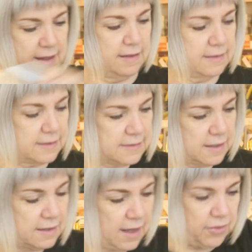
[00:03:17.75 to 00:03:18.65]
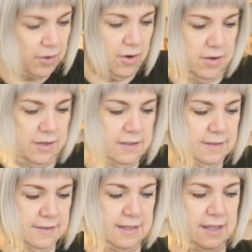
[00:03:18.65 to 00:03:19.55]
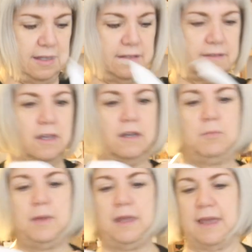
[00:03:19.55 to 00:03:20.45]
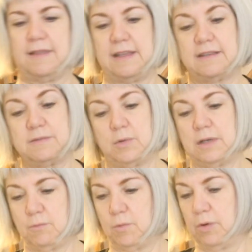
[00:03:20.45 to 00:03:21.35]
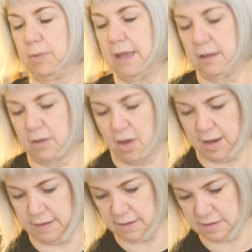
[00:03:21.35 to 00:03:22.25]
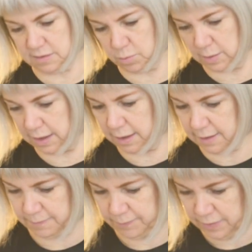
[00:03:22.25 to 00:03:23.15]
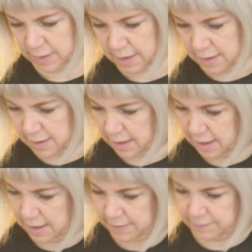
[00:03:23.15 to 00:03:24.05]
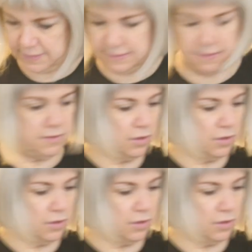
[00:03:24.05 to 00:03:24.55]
this is another artist that is going to be, and this one will be online this week. This is